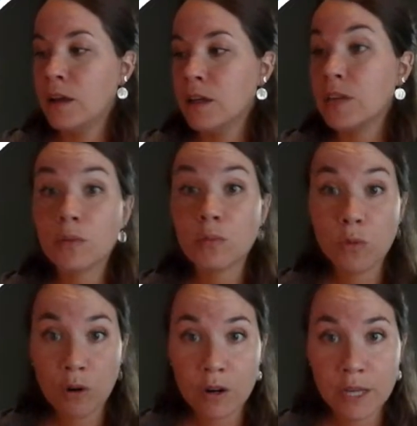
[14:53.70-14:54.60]
even
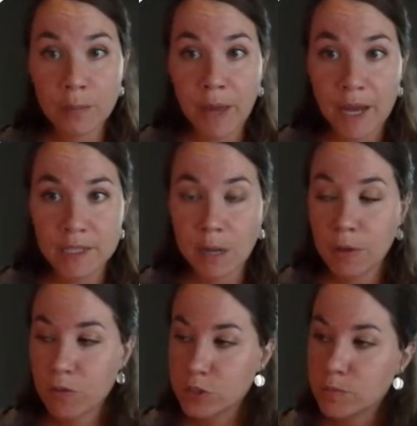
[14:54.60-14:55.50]
more impacts
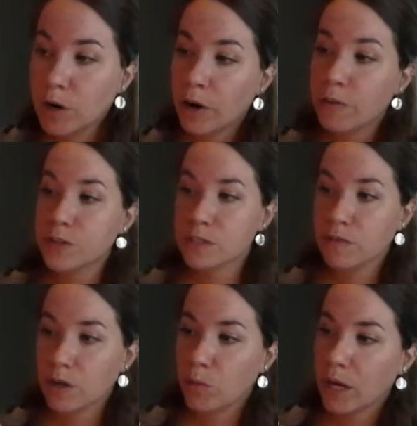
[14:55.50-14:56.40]
coming for tomorrow for
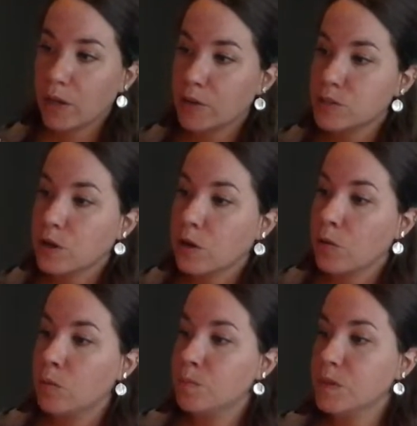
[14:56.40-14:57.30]
severe weather.
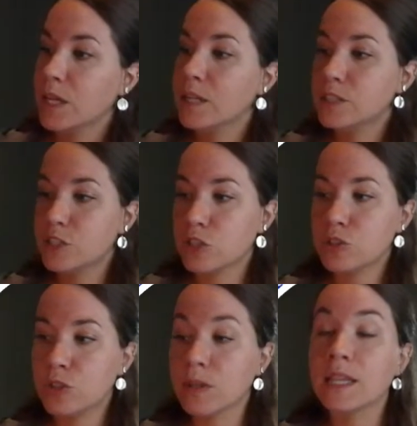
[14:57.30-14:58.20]
So in addition
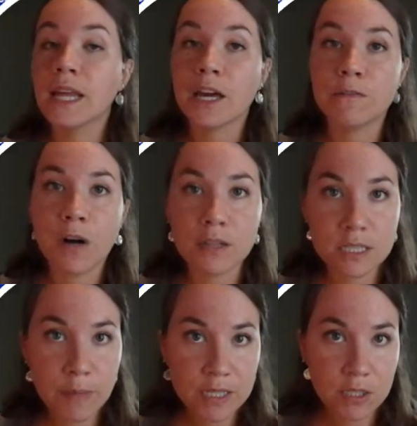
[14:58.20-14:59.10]
to the landfall
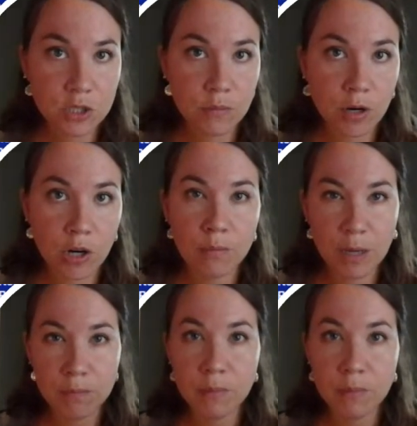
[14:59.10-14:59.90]
expected tomorrow about